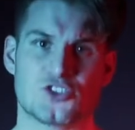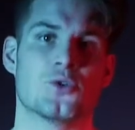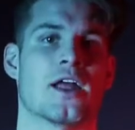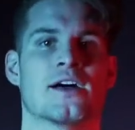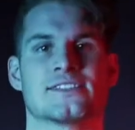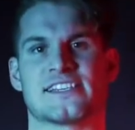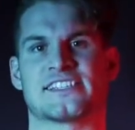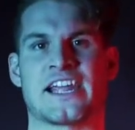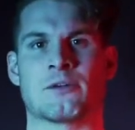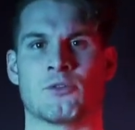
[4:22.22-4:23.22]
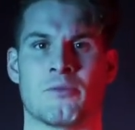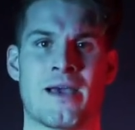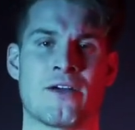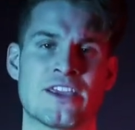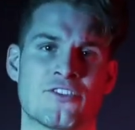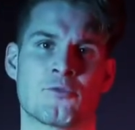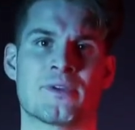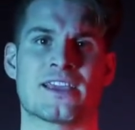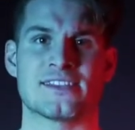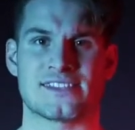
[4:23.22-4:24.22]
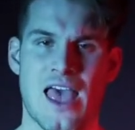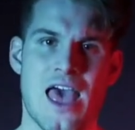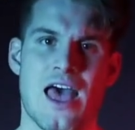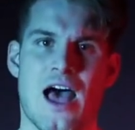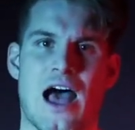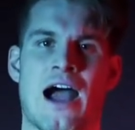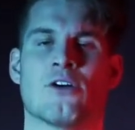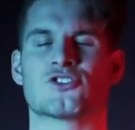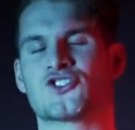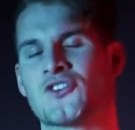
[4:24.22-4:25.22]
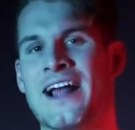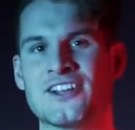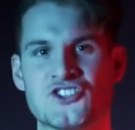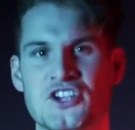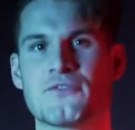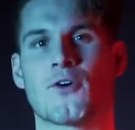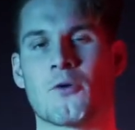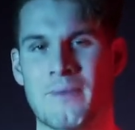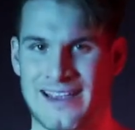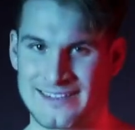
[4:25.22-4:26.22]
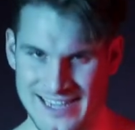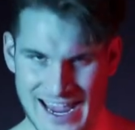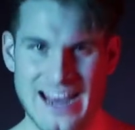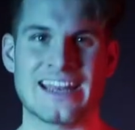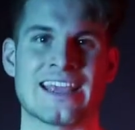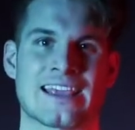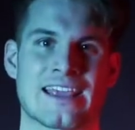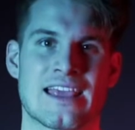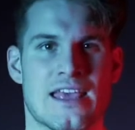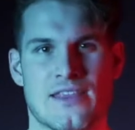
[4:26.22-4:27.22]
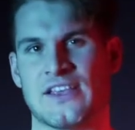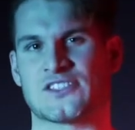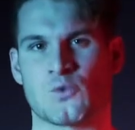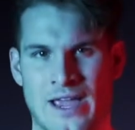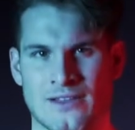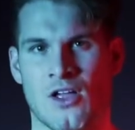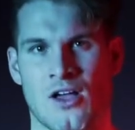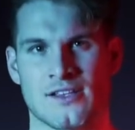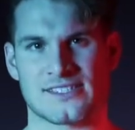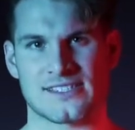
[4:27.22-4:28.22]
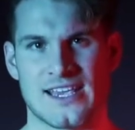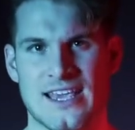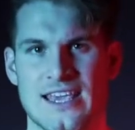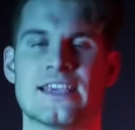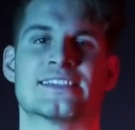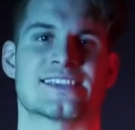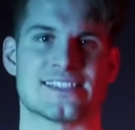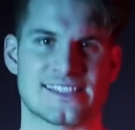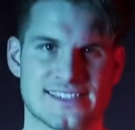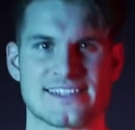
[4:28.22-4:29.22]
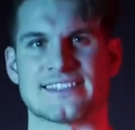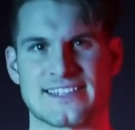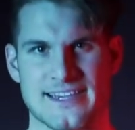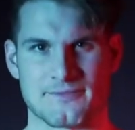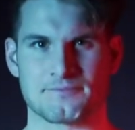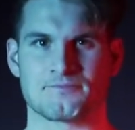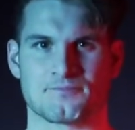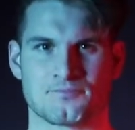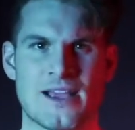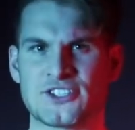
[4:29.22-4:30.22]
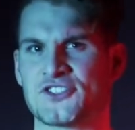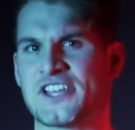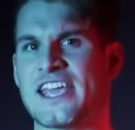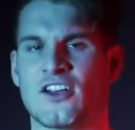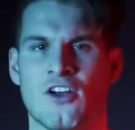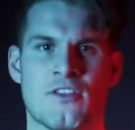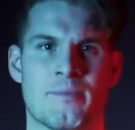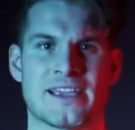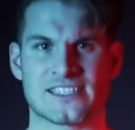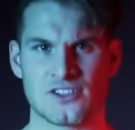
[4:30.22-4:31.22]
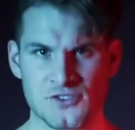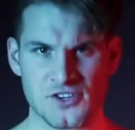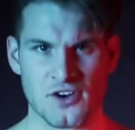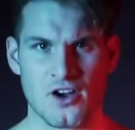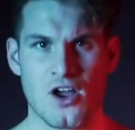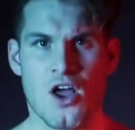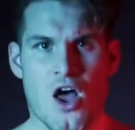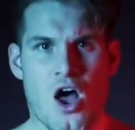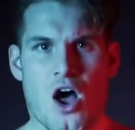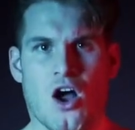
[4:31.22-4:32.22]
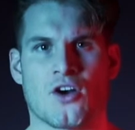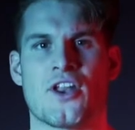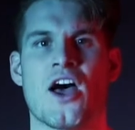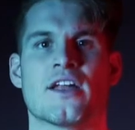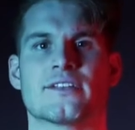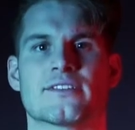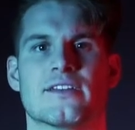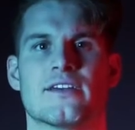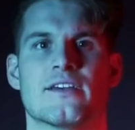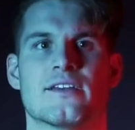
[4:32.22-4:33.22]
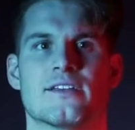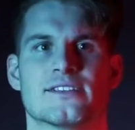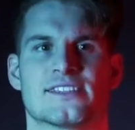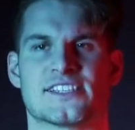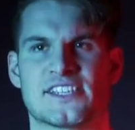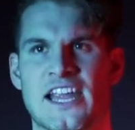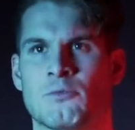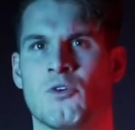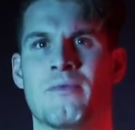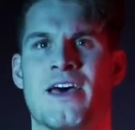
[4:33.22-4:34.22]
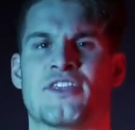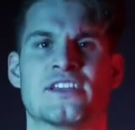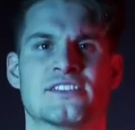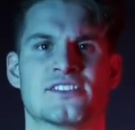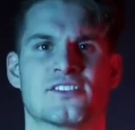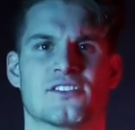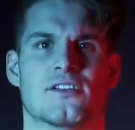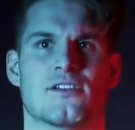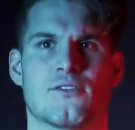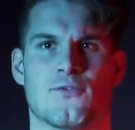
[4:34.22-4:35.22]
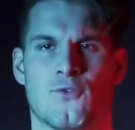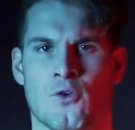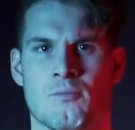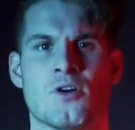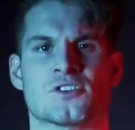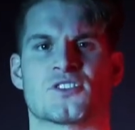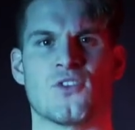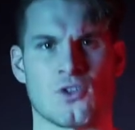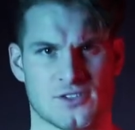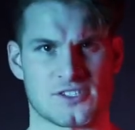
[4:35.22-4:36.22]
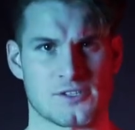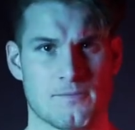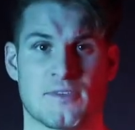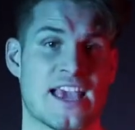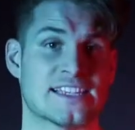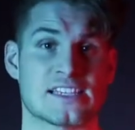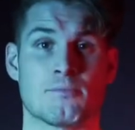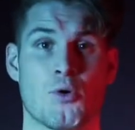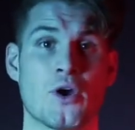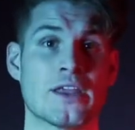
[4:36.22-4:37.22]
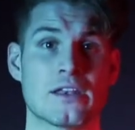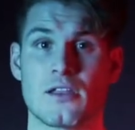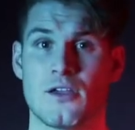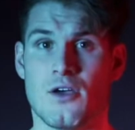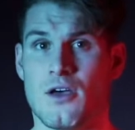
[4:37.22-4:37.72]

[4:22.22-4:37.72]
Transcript: to an unsustainable amount either, because our strategy for maintaining this weight loss is consistency. Measures taken on The Biggest Loser are not sustainable methods for most folks. Case in point,